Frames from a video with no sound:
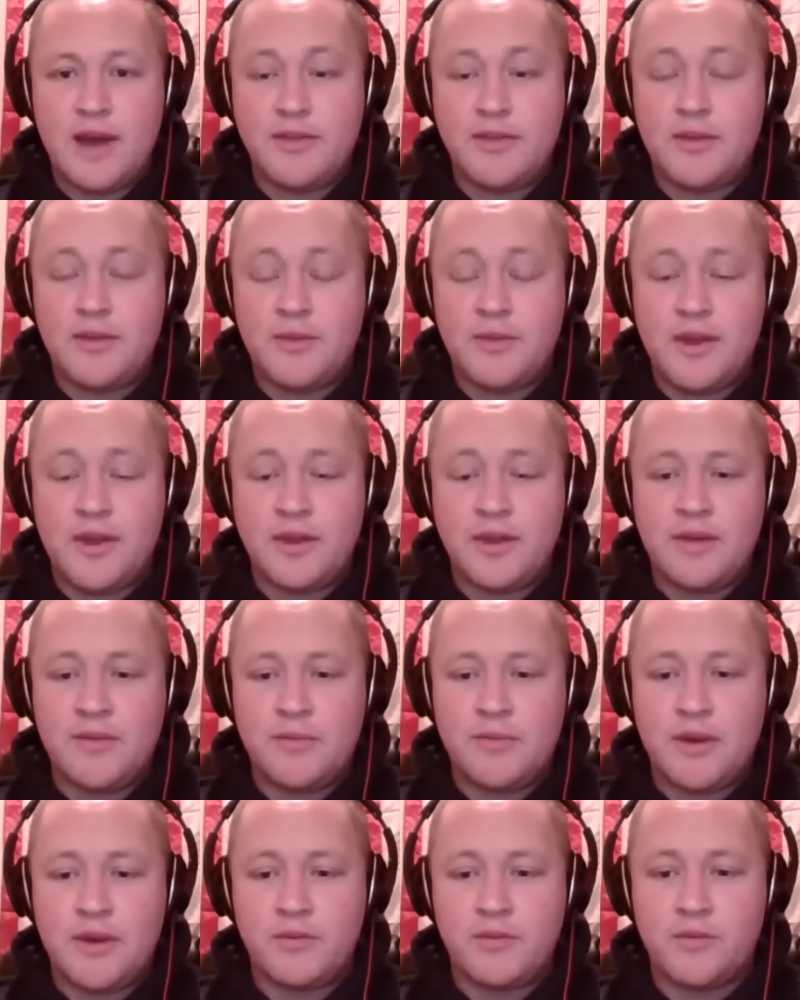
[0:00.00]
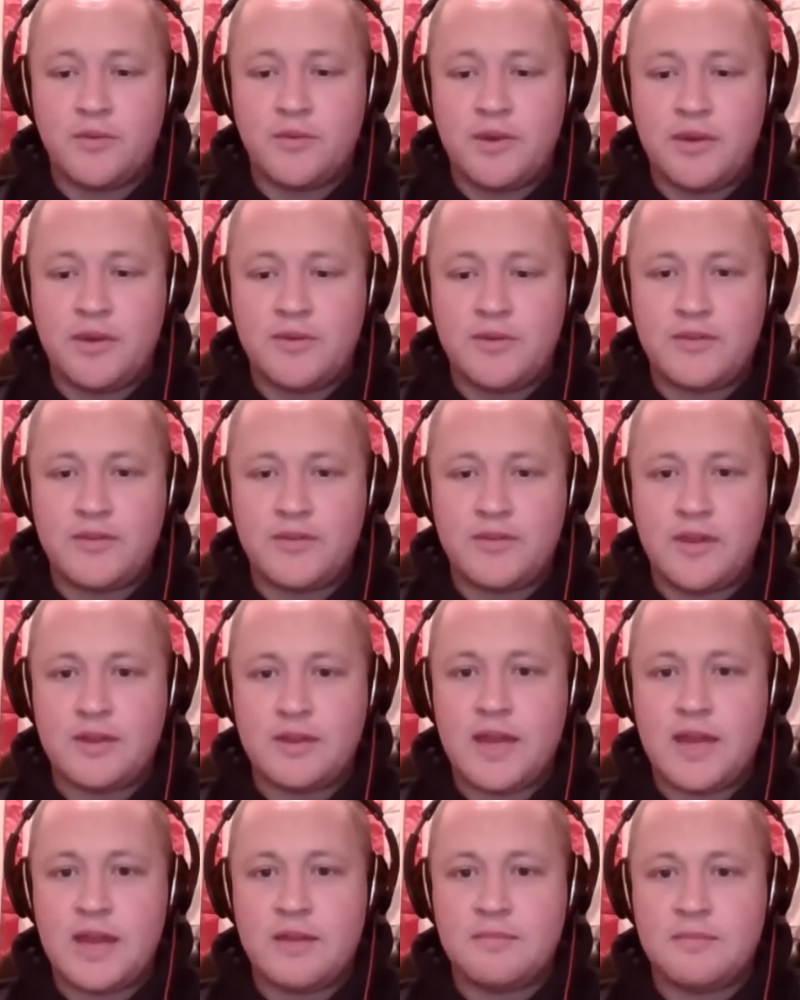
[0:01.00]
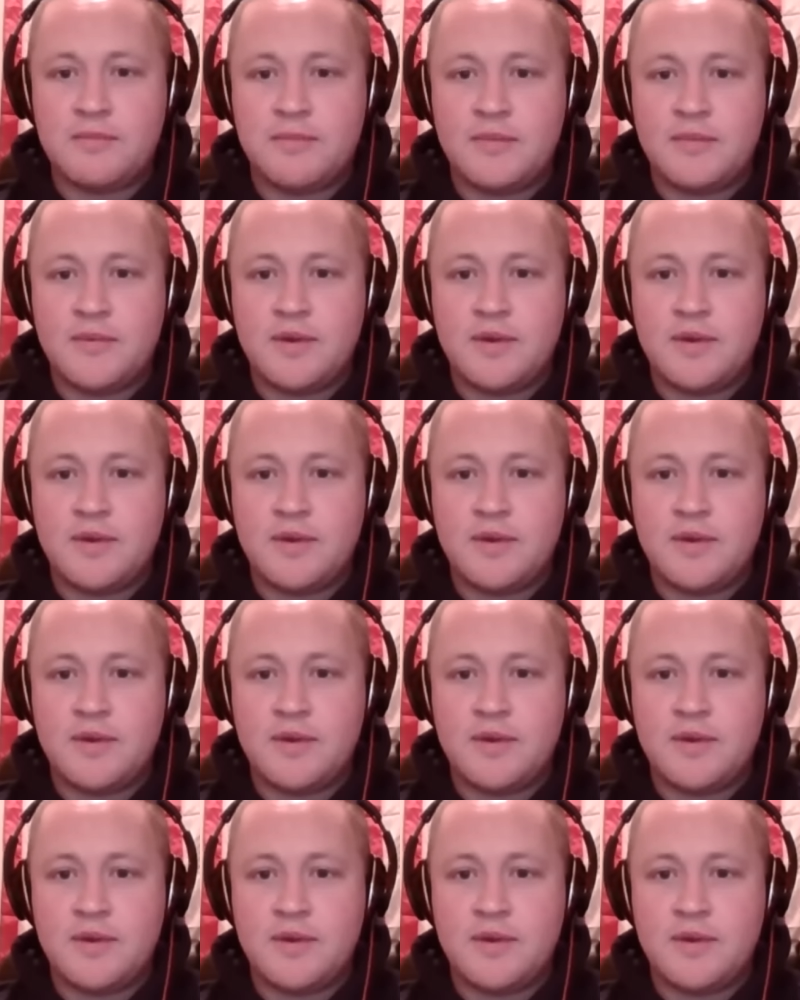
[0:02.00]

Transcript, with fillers: I thought Wayne Gallman played a really solid game. He